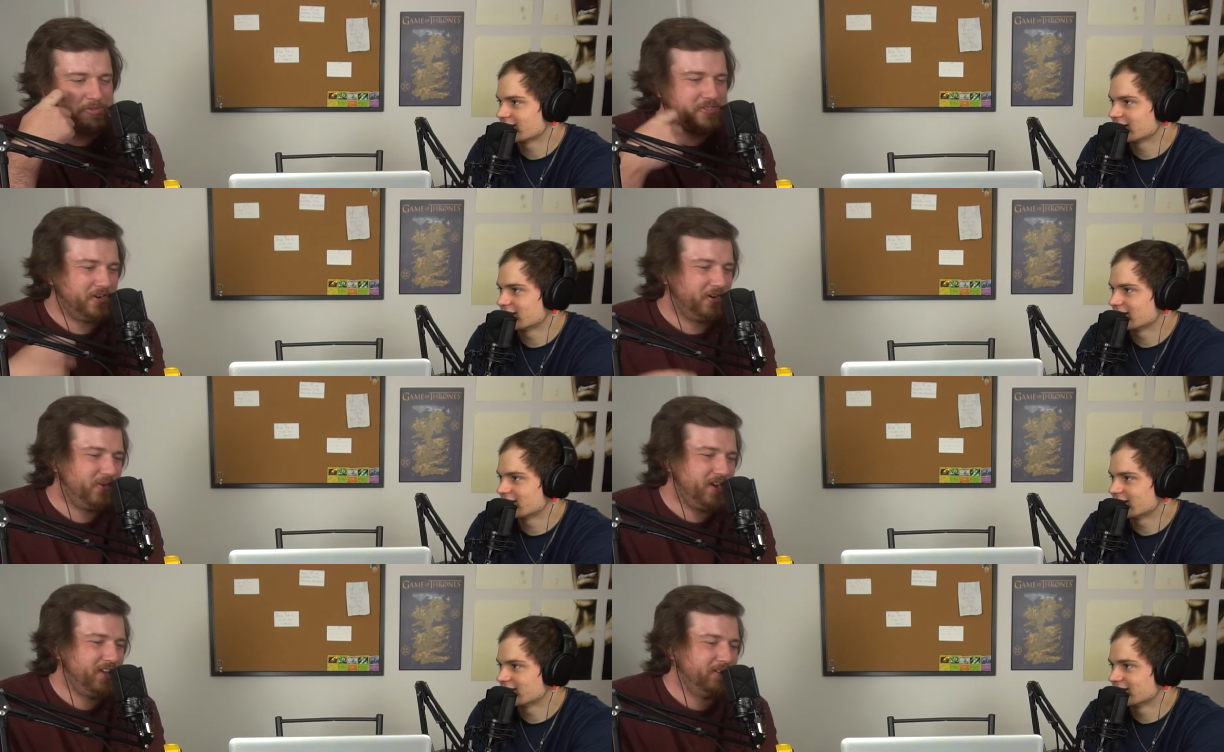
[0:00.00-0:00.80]
Speaker 1: almost started
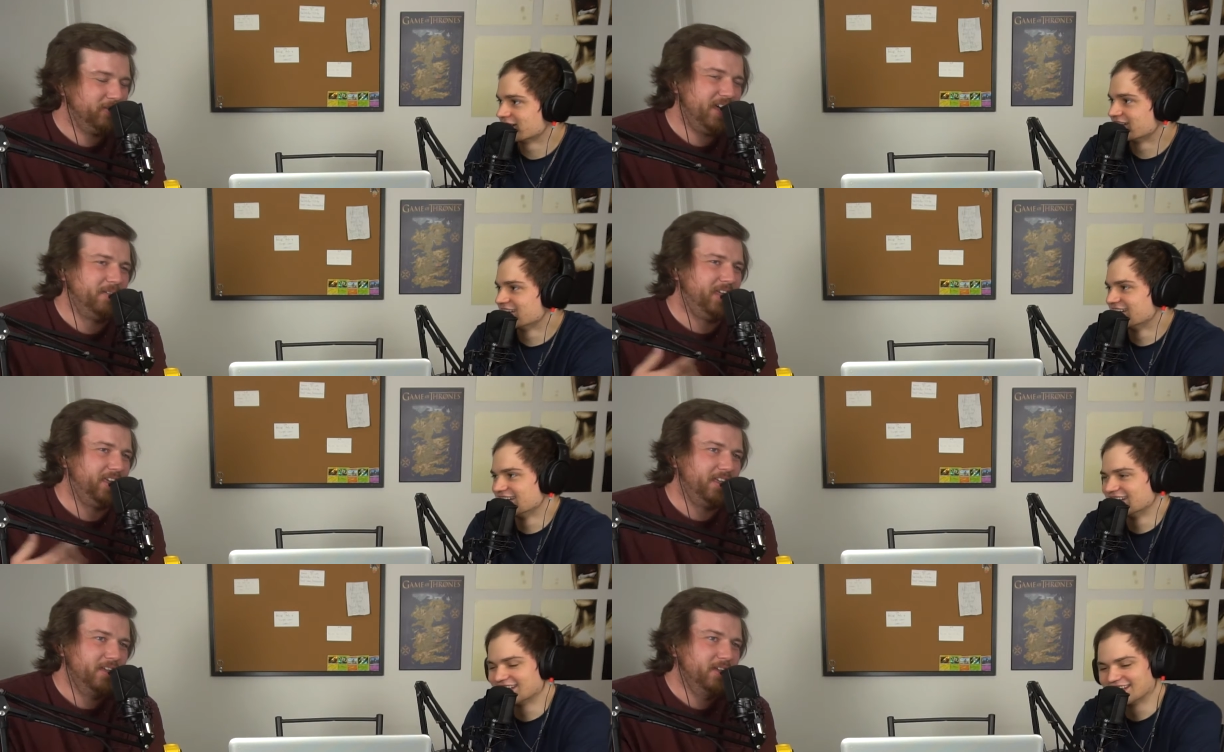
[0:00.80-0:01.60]
crying, not
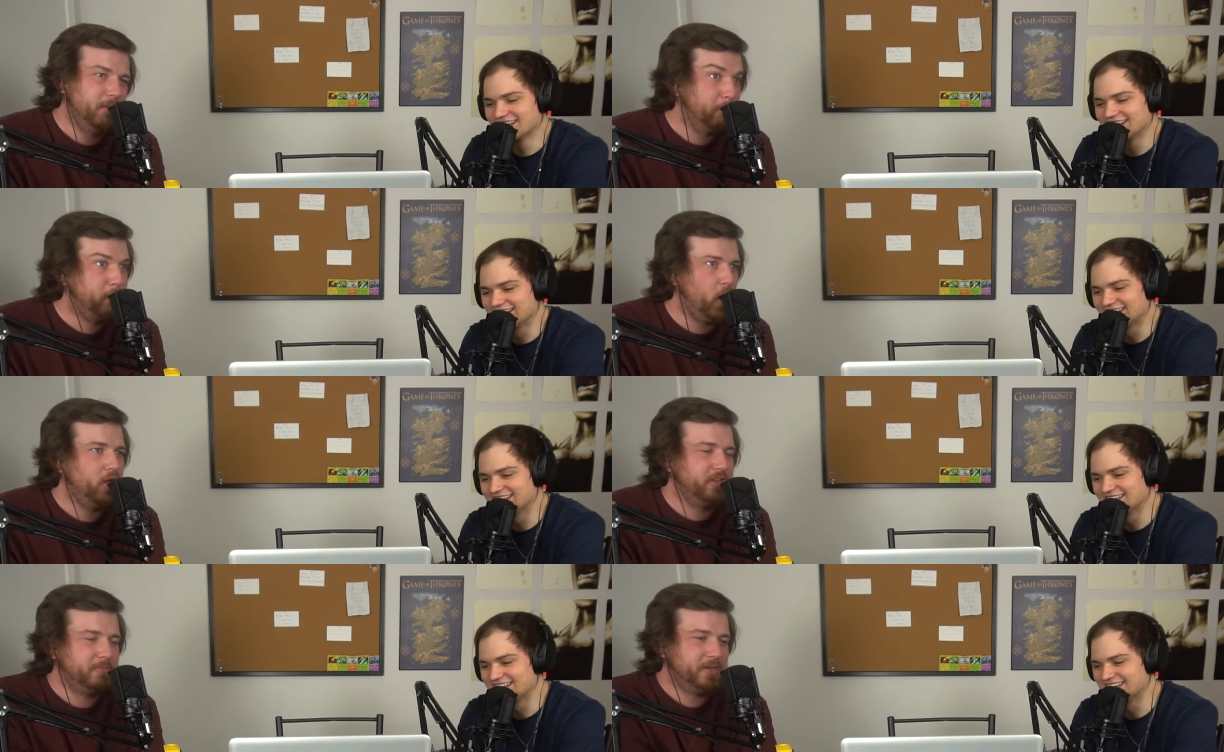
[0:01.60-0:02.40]
like
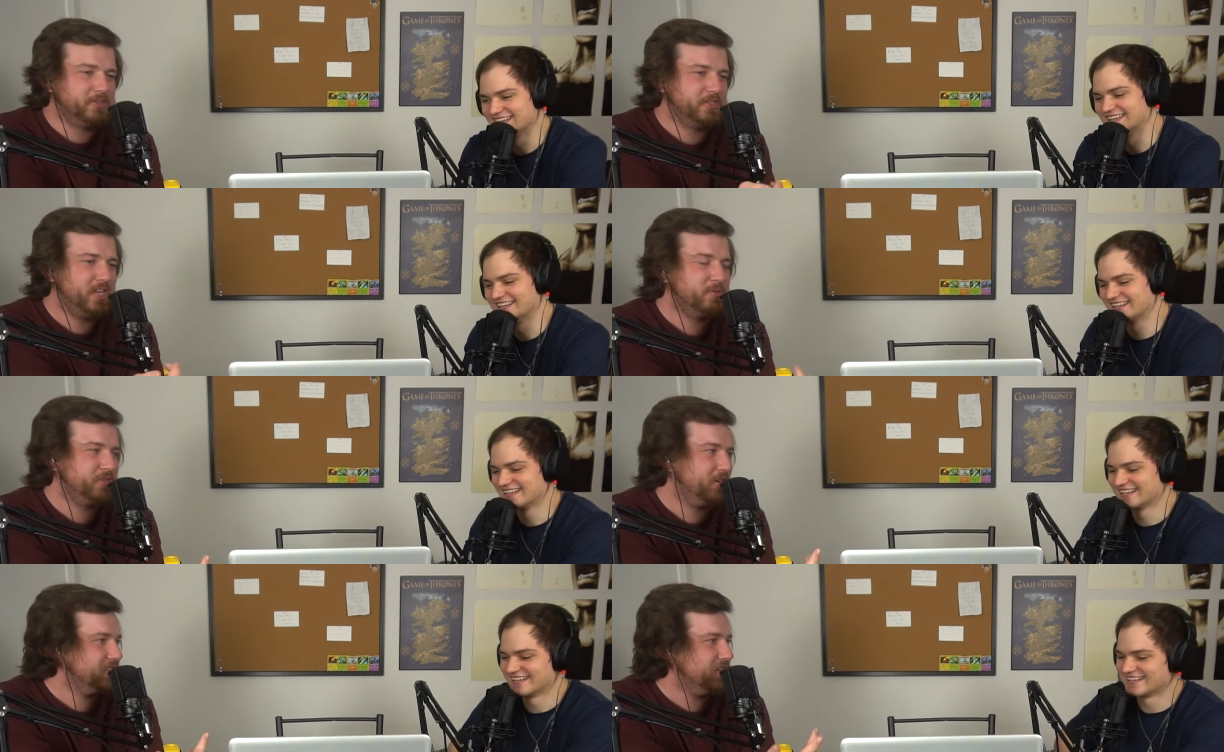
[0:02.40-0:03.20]
bawling, but I just
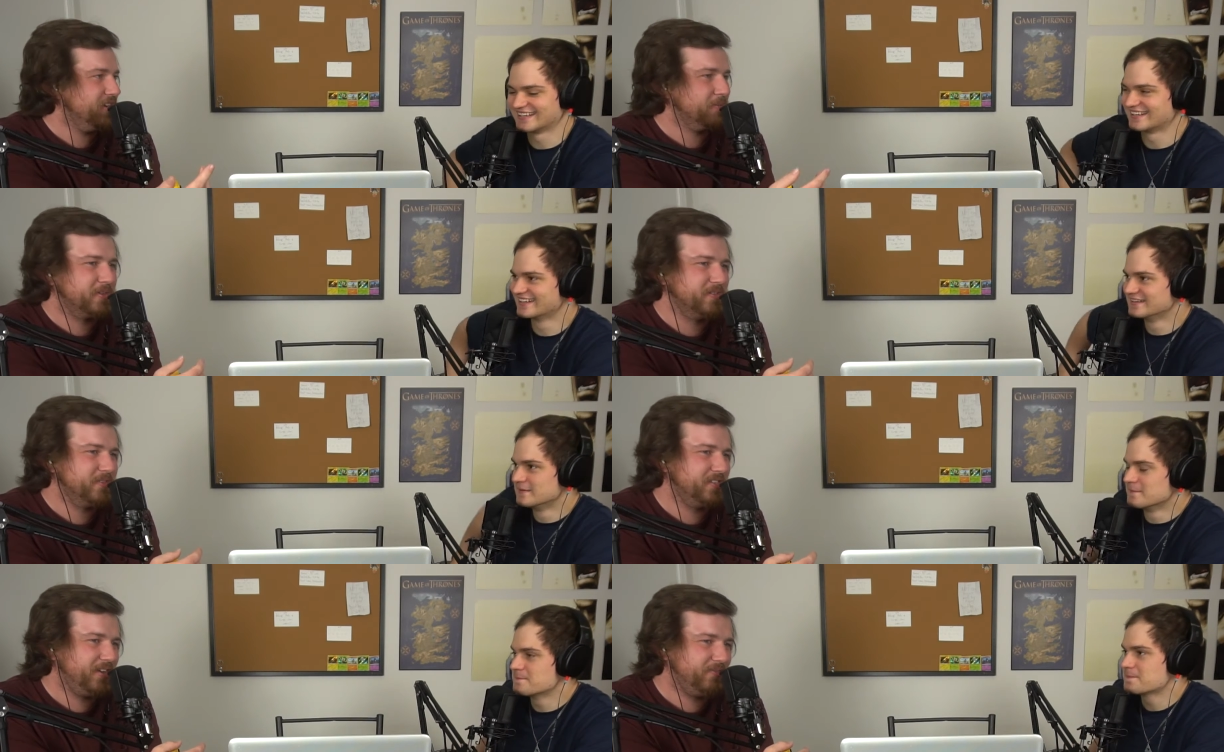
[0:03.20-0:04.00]
almost started tearing up because
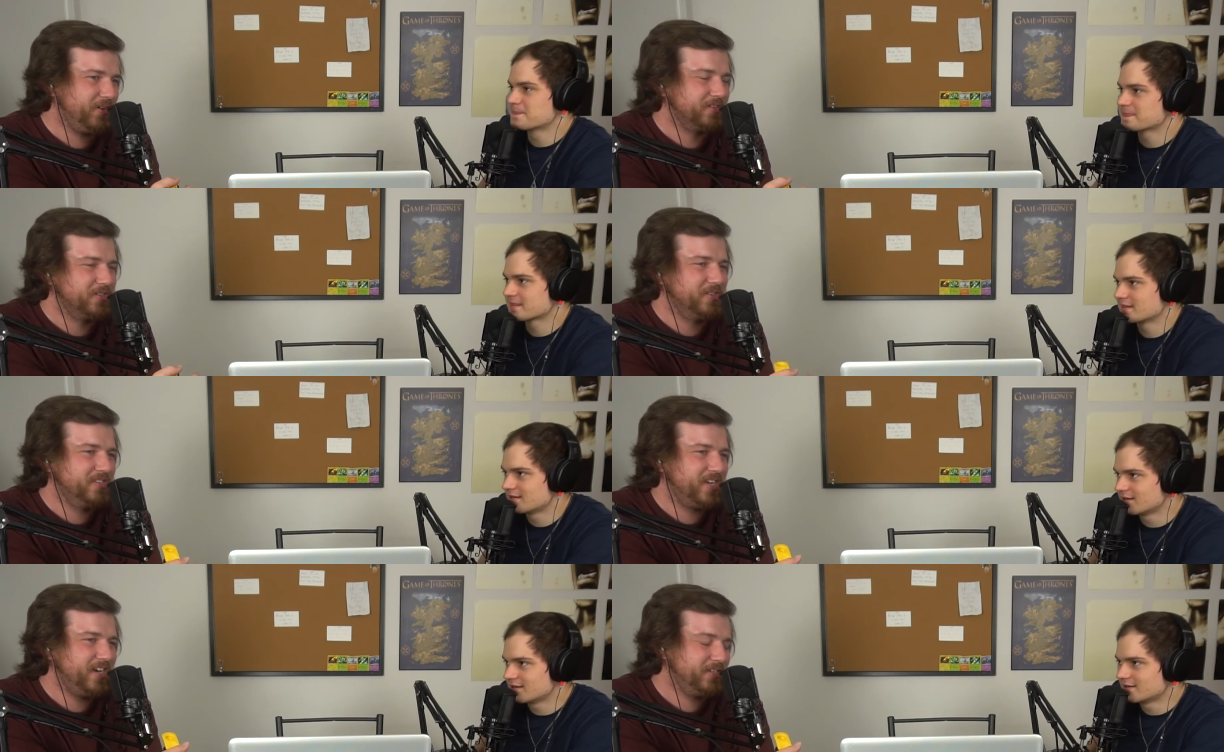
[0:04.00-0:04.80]
I'm just like, fuck, dude,
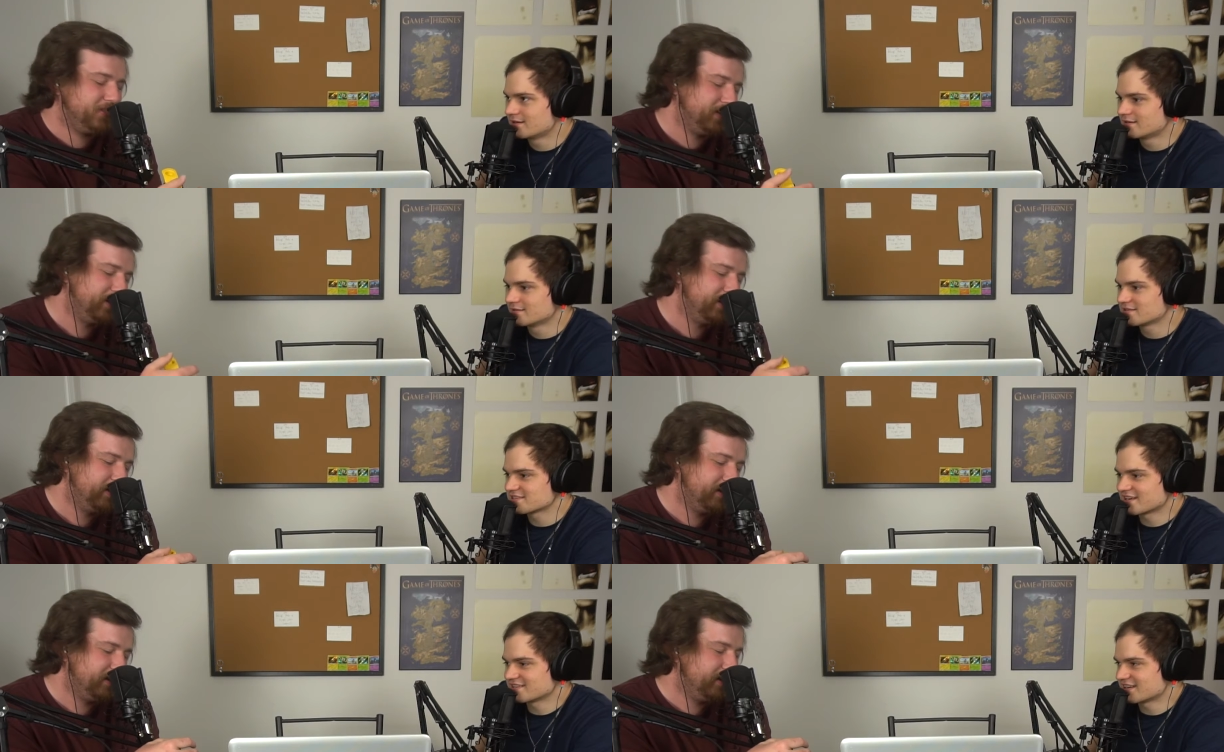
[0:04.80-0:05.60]
this guy's
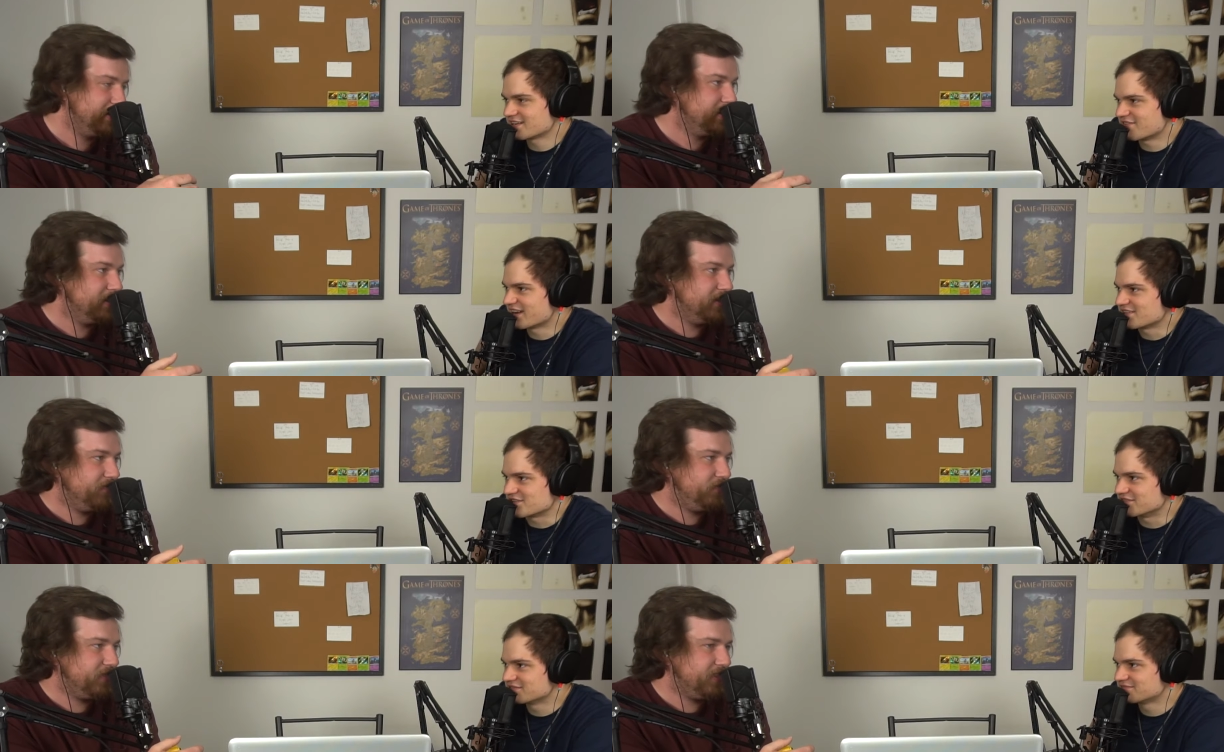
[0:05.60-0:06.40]
just getting taken
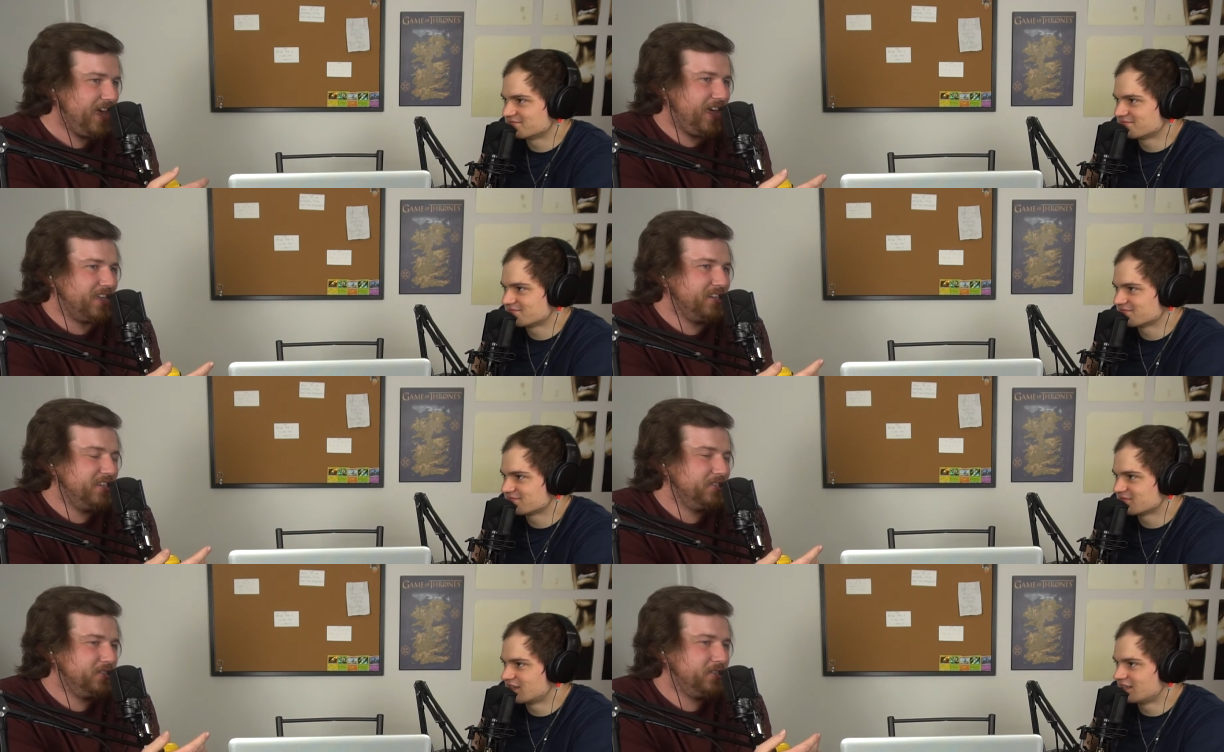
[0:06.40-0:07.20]
advantage of. Yeah, and he's